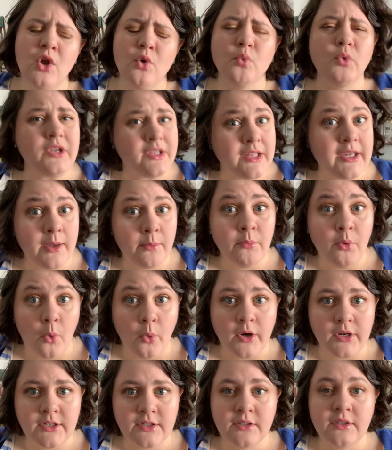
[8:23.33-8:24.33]
really
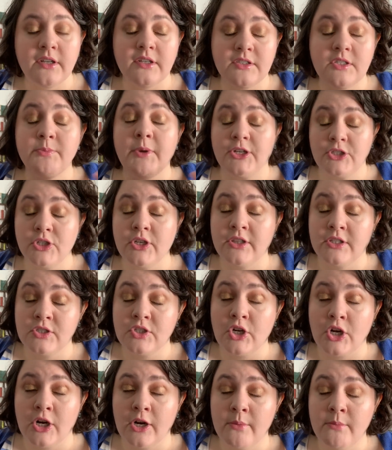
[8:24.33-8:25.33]
important, especially in this
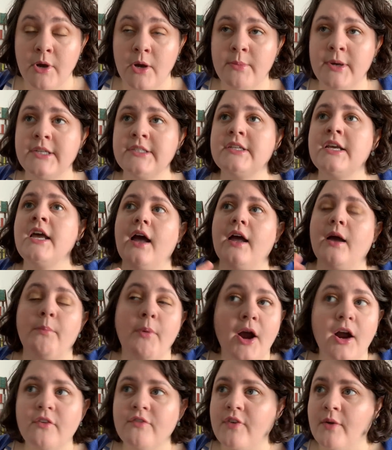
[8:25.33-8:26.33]
current moment,
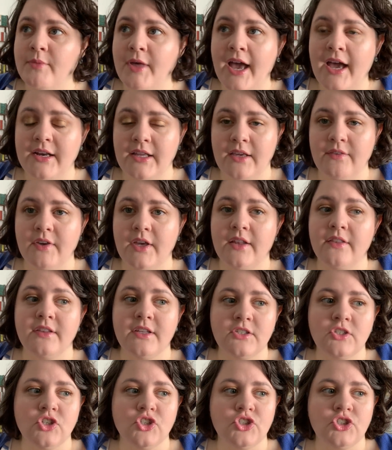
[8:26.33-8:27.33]
apart from that even,
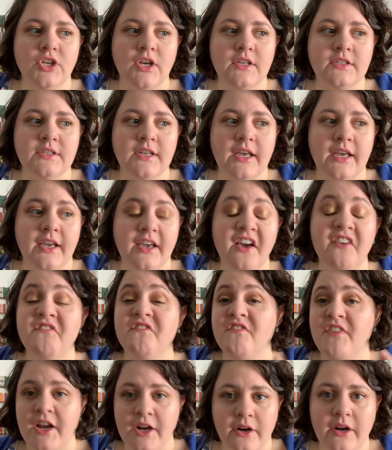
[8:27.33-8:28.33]
this is just like a
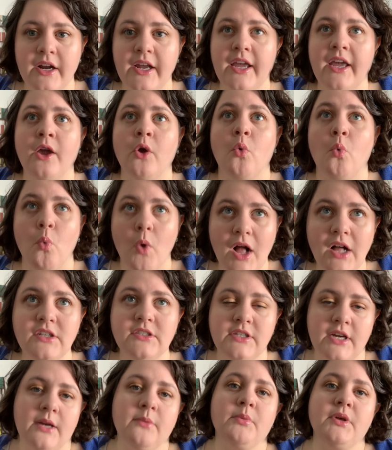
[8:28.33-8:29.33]
very well
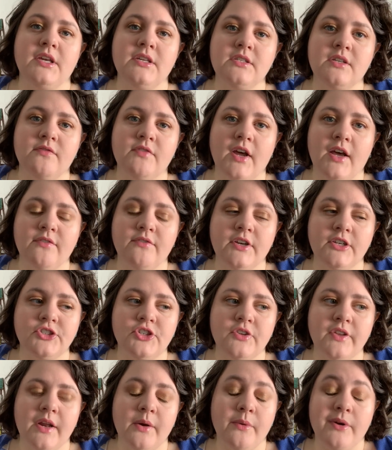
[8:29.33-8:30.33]
done piece of
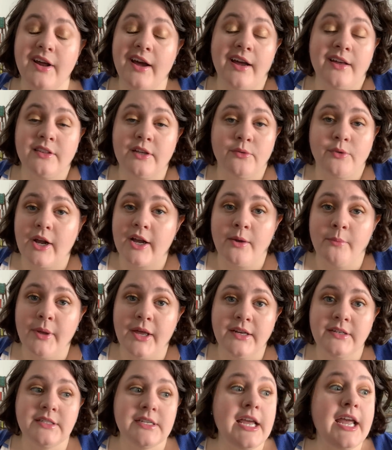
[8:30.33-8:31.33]
nonfiction that I would highly
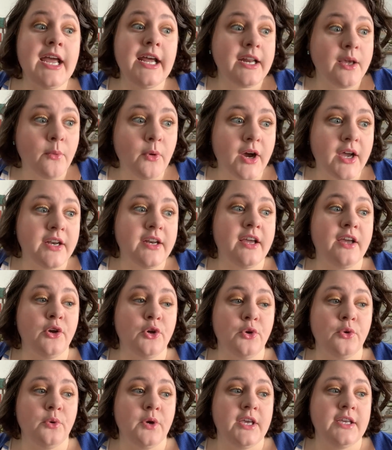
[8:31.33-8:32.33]
recommend to anyone
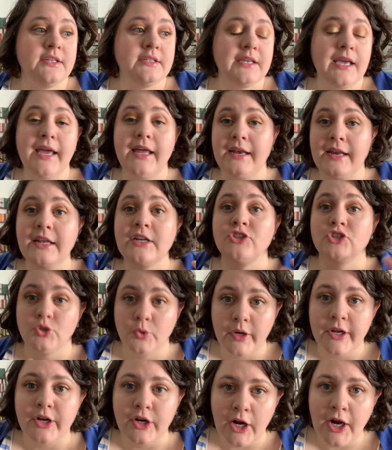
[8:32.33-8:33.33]
who is an
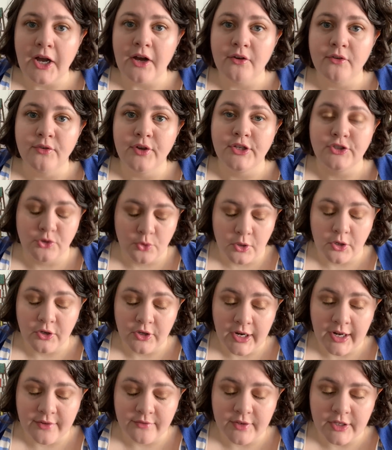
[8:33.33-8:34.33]
enjoyer of historical
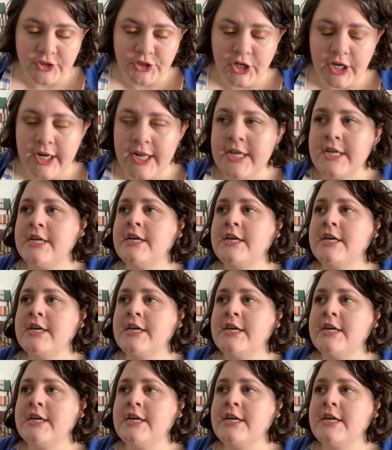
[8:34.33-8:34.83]
nonfiction.